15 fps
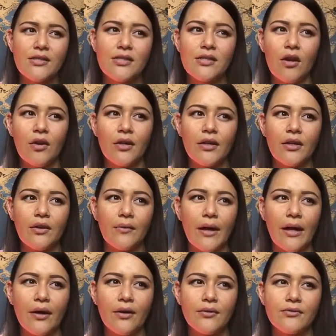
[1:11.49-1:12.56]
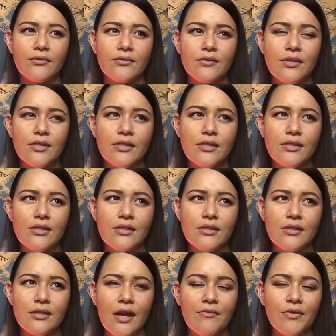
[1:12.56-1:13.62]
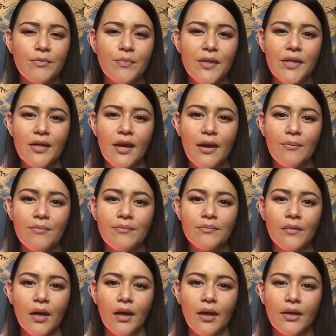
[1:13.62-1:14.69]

starting around 7 p.m.,